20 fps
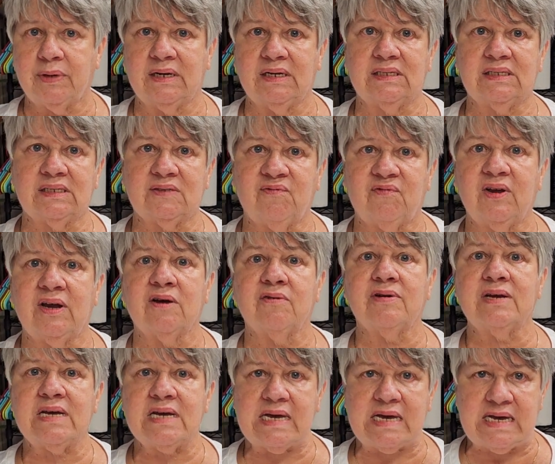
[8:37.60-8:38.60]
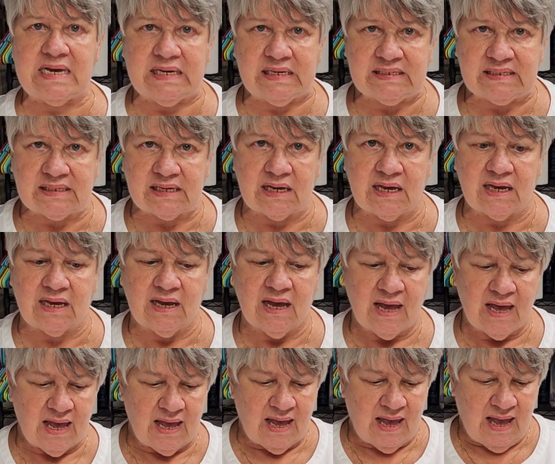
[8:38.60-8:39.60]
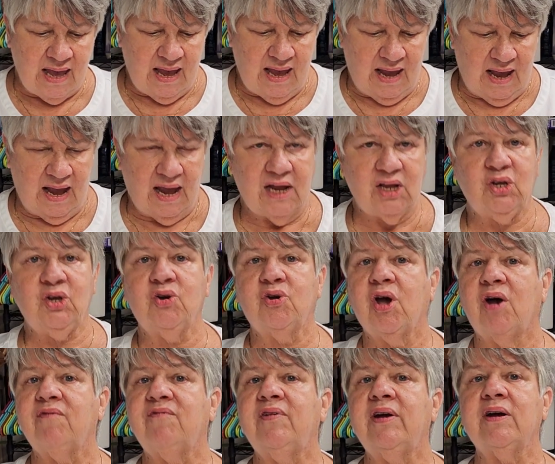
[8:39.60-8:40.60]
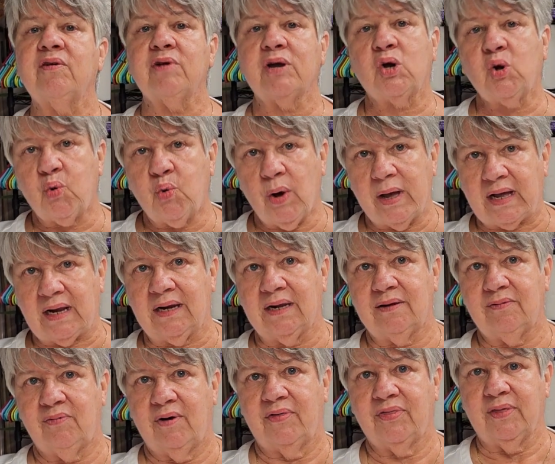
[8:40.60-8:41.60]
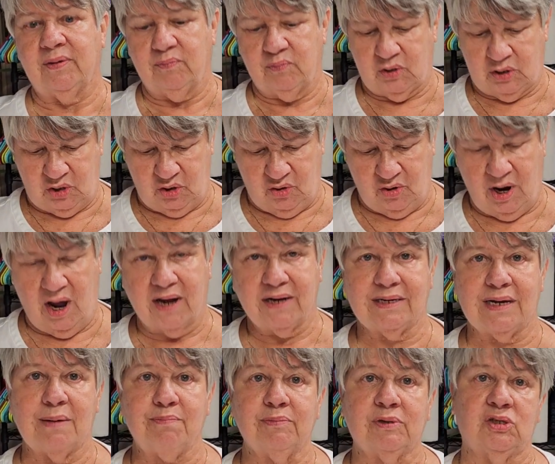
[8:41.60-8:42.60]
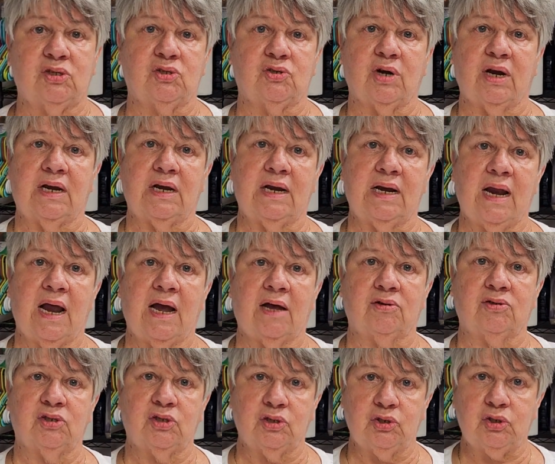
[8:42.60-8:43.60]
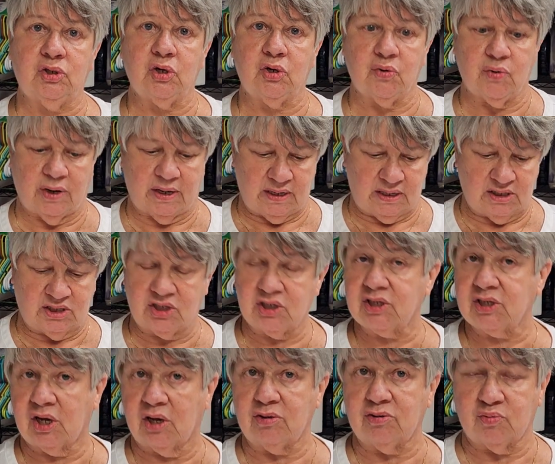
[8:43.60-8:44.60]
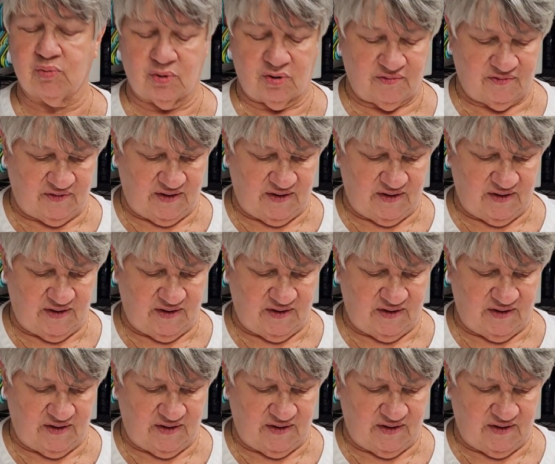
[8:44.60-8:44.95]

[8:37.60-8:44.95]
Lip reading: but it's very easy. And you go very quickly with them when you're not demonstrating how to do it. It just goes real